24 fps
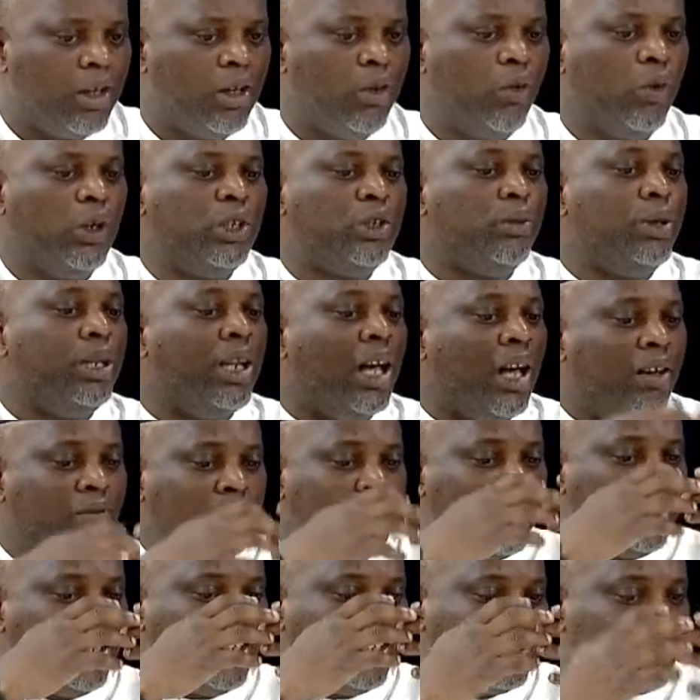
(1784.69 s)
We should be
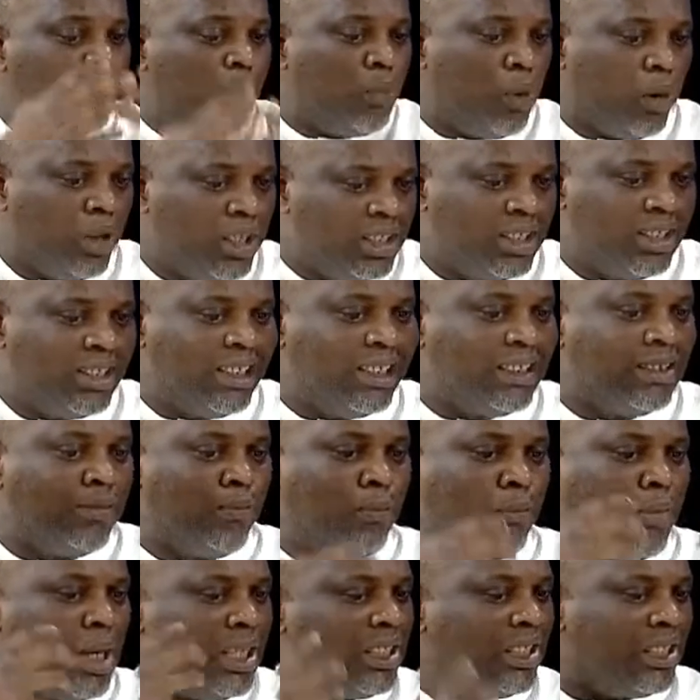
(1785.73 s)
having this policy, these
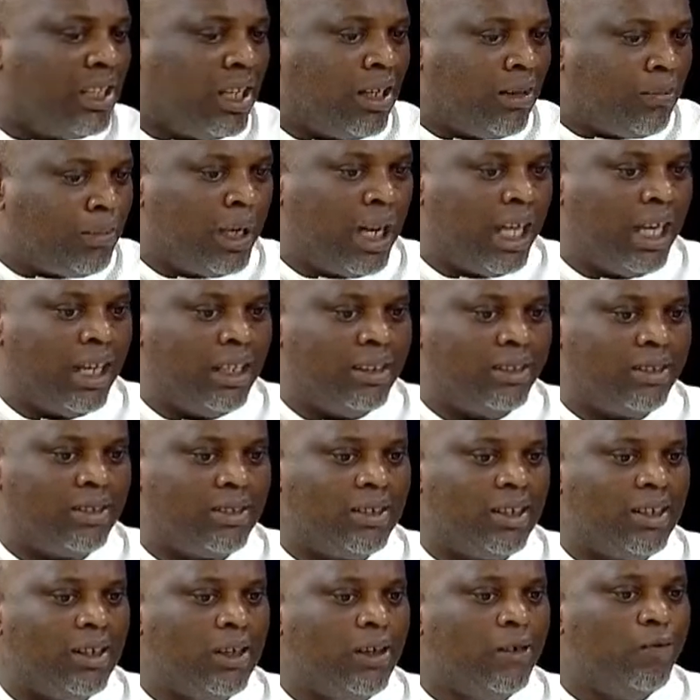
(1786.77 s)
Marshall plans,